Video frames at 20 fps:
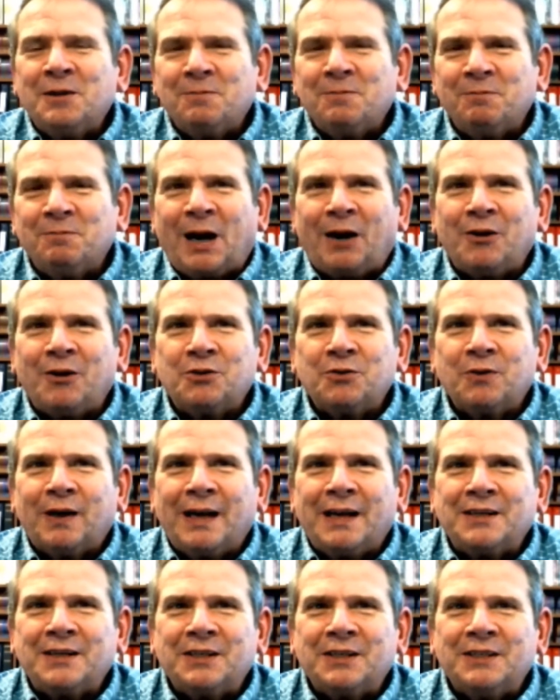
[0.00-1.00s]
marriage
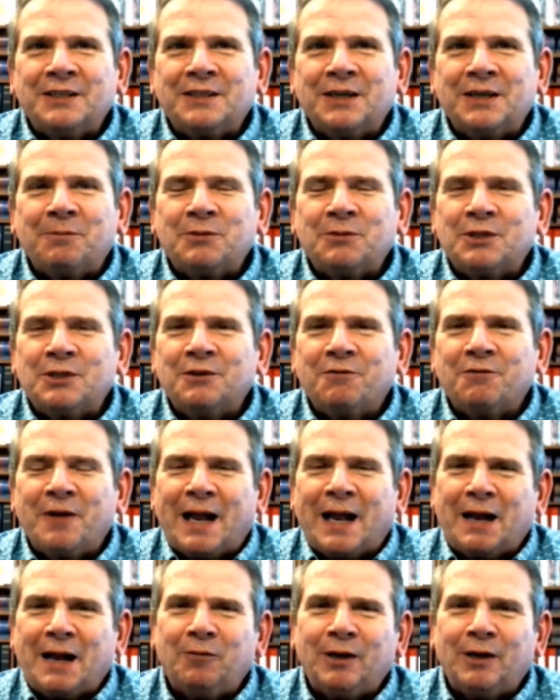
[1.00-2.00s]
relationships and
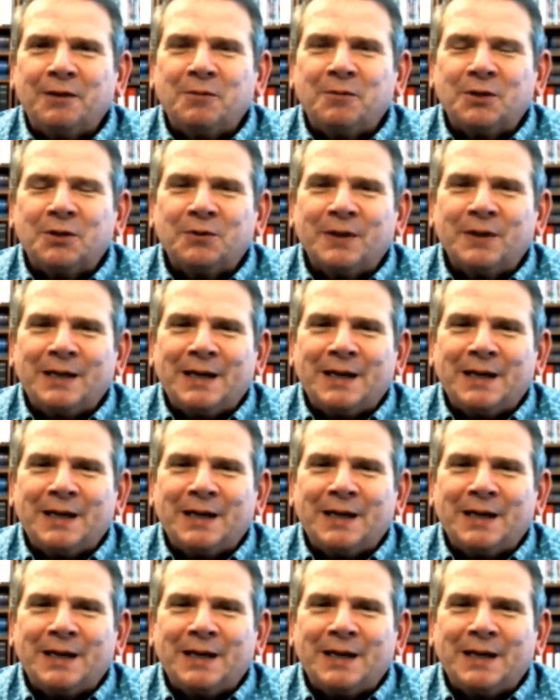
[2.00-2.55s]
family between